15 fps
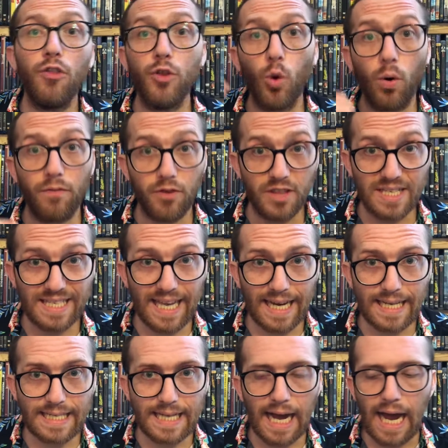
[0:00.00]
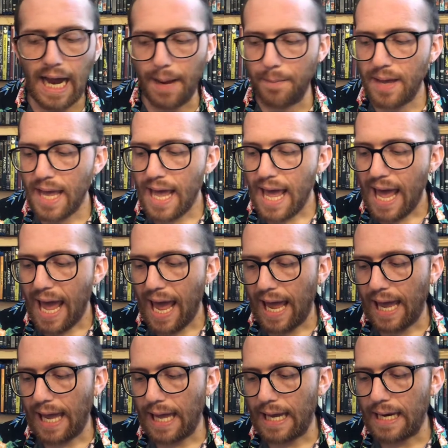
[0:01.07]
the door for the second time,
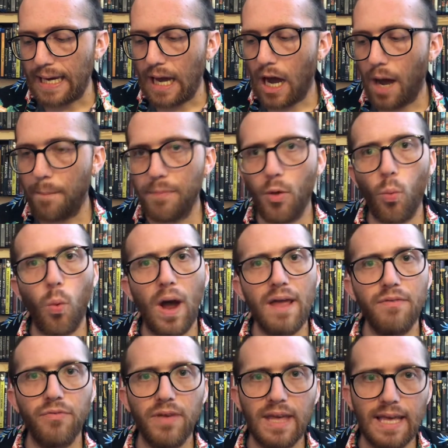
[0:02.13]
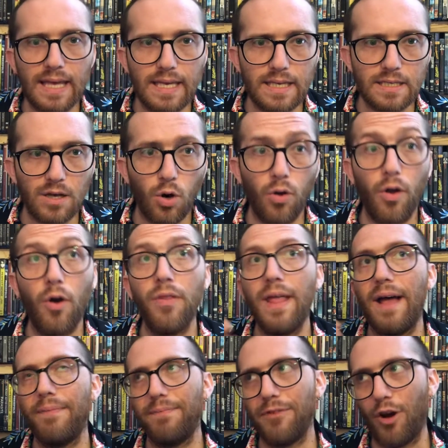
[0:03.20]
and the wife is,
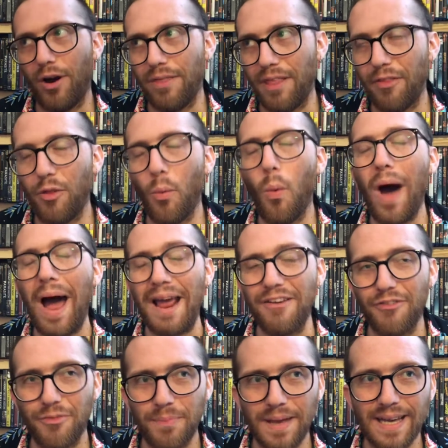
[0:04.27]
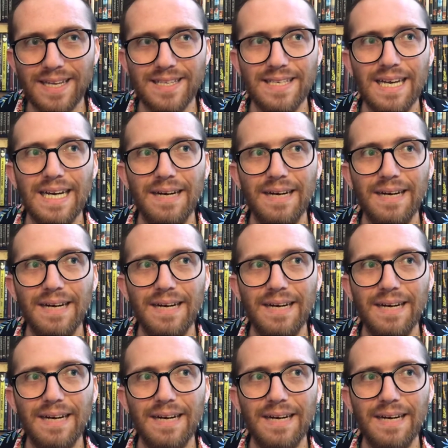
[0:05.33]
not the wife, because